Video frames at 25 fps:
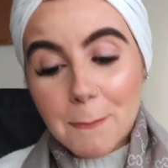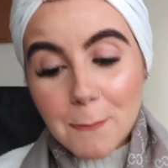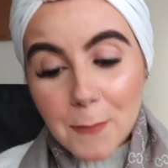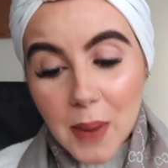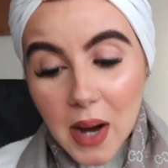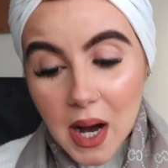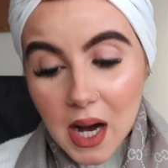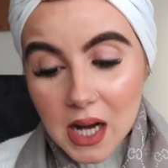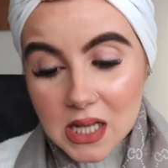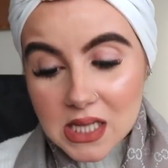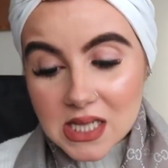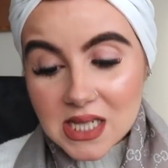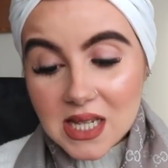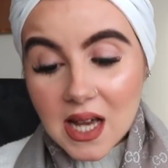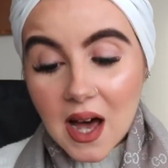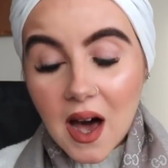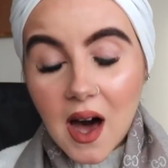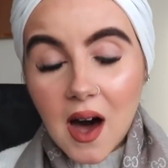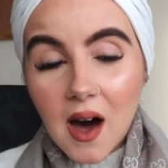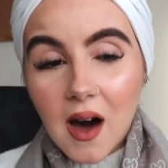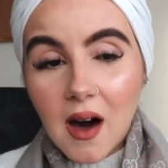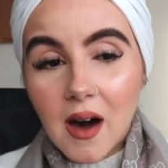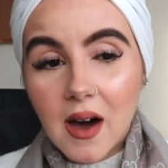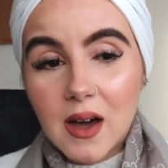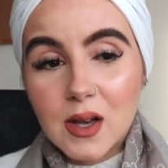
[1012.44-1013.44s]
but
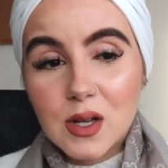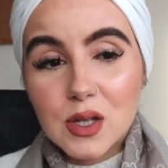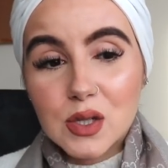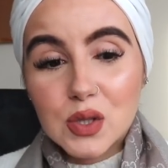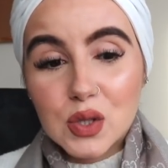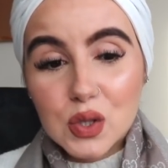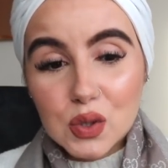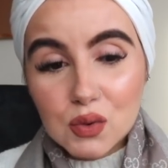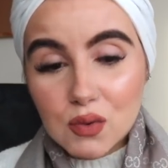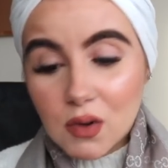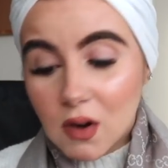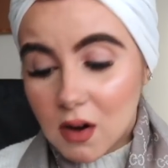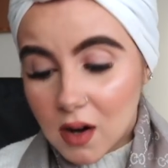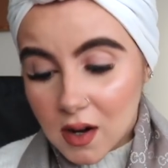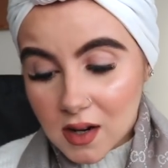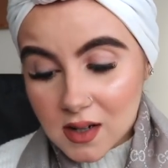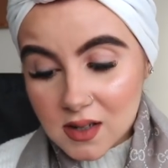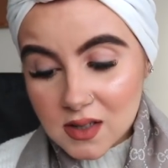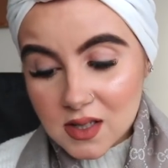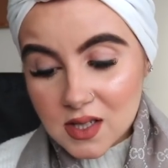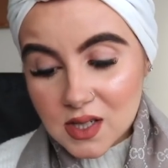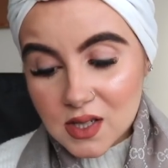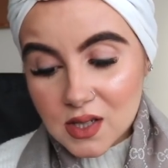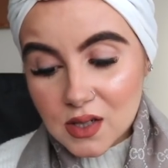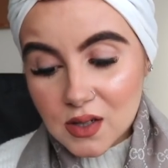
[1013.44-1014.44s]
I do
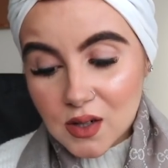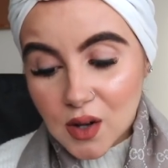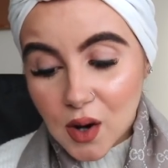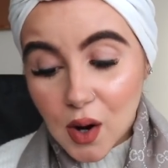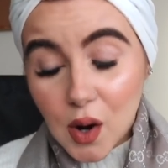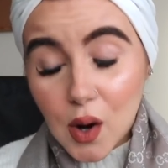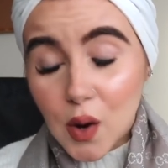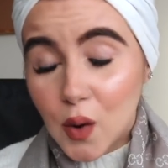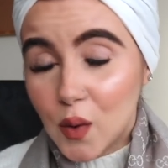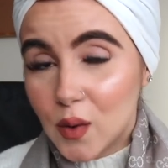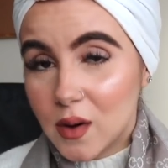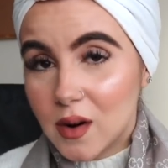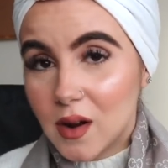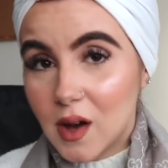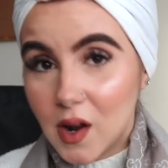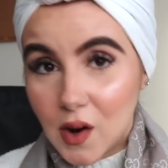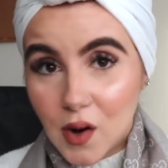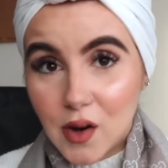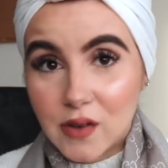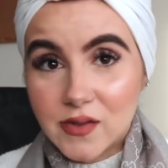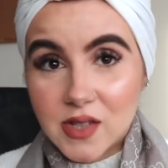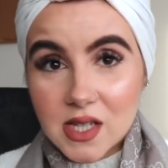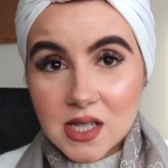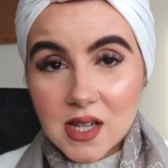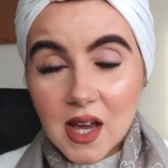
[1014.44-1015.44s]
not own a
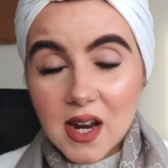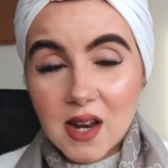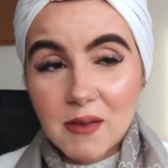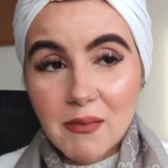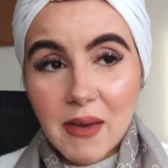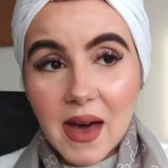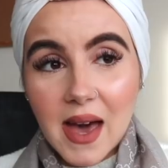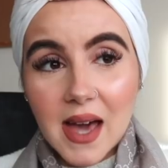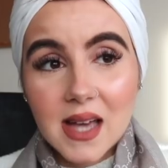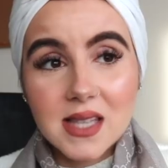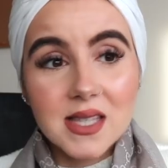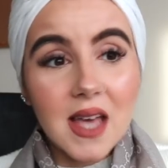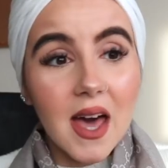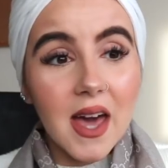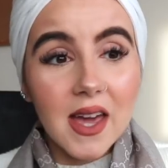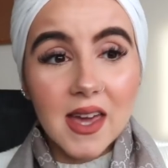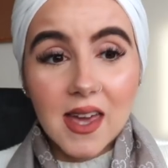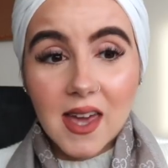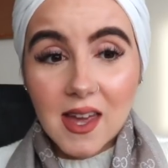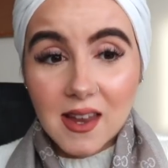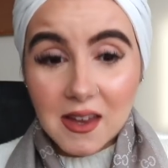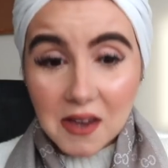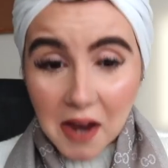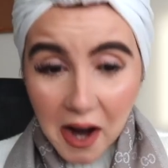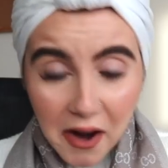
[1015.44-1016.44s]
lot of designer bags. I
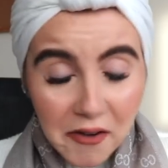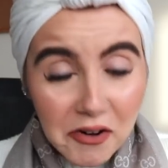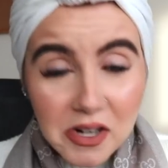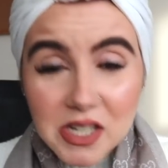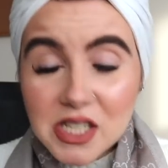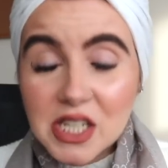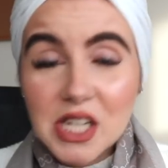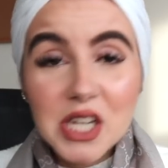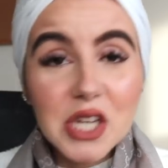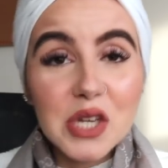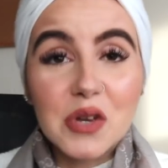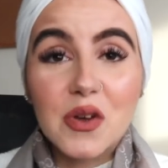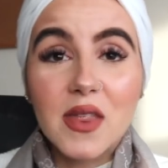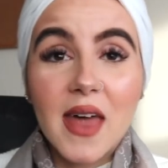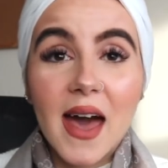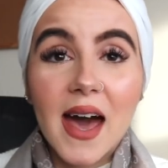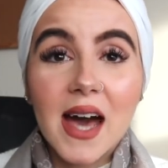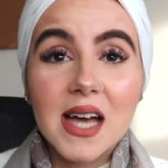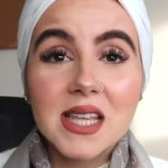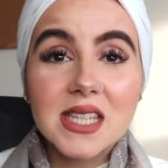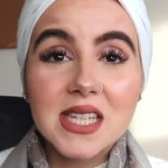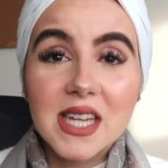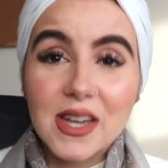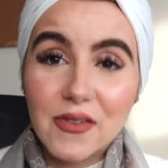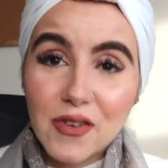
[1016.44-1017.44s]
can guarantee you
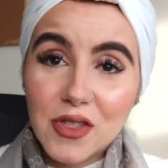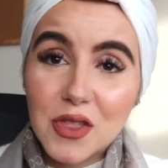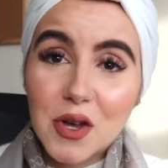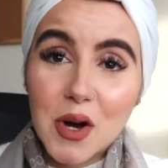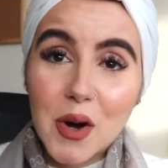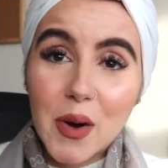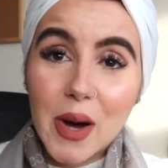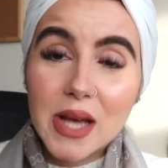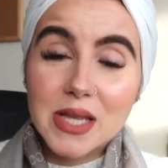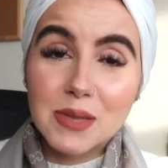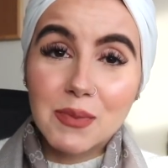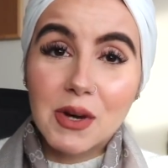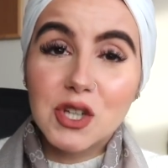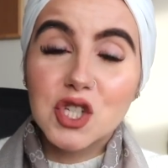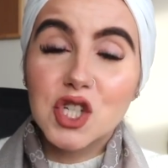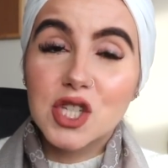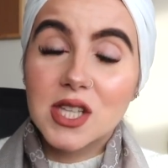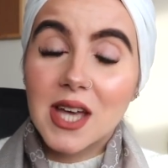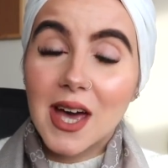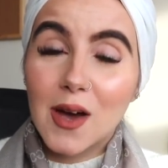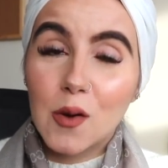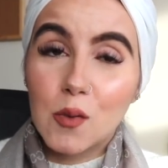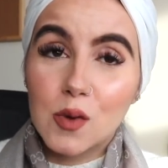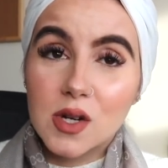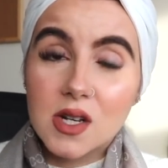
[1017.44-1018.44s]
that, even though as much as
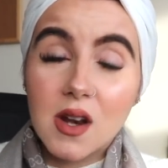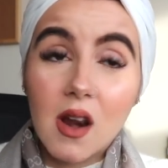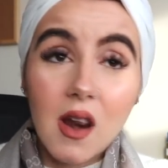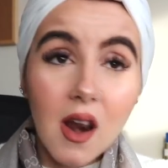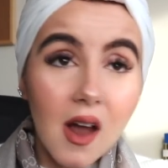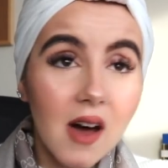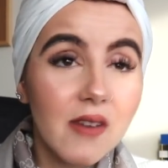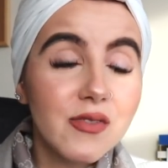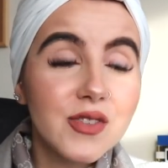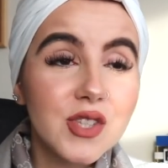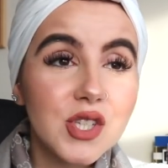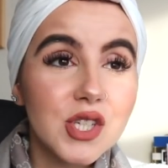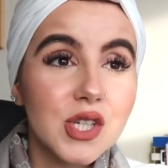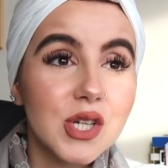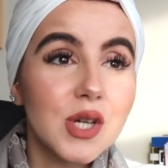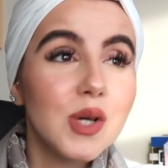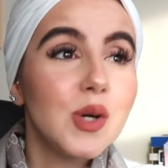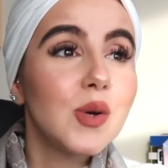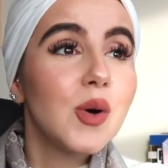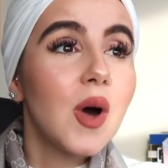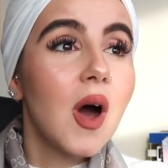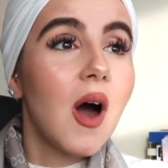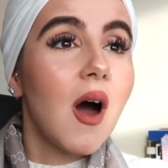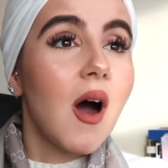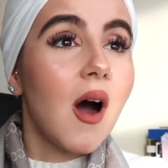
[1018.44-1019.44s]
I would love
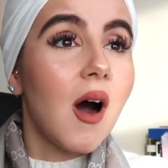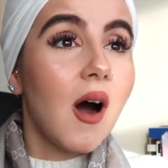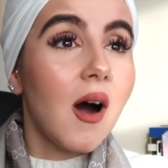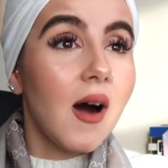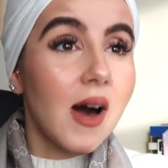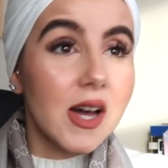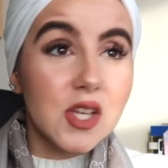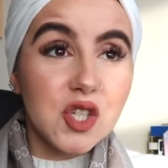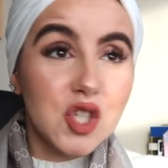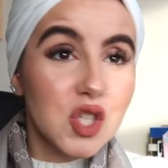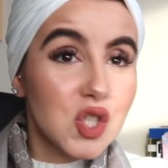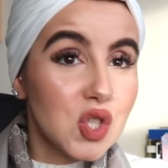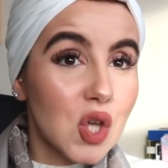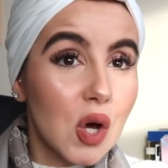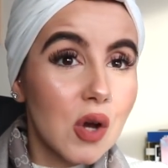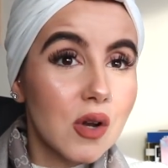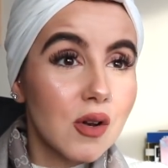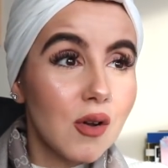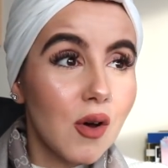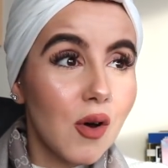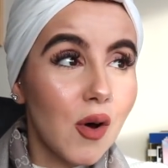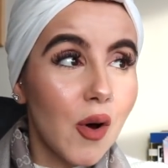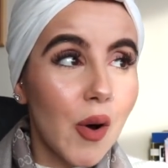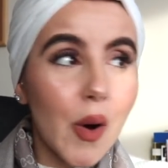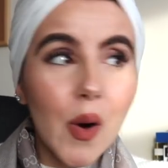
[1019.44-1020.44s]
to, I just
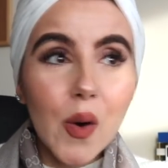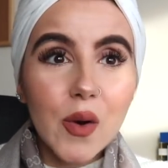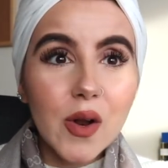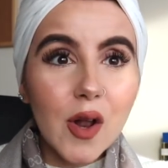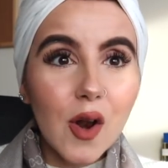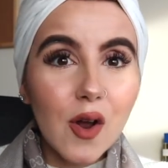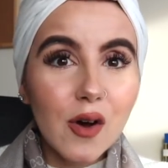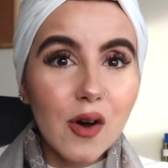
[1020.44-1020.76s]
don't own a